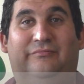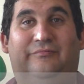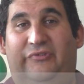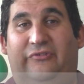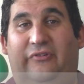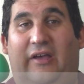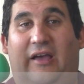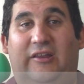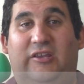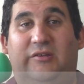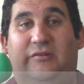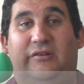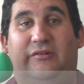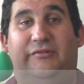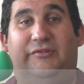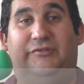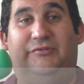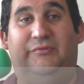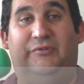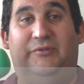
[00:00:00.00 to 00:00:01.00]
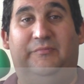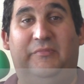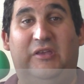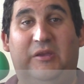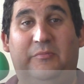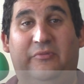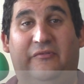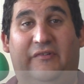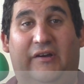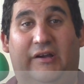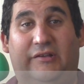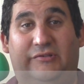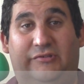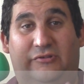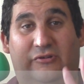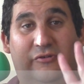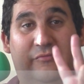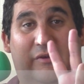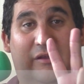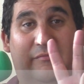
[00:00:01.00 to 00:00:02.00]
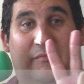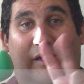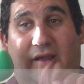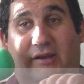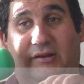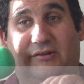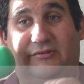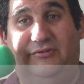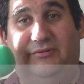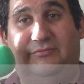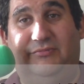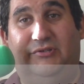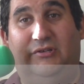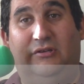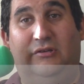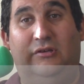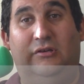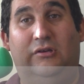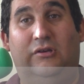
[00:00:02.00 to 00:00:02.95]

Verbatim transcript: So how do you deal with this? Well, the beam provides two main mechanisms.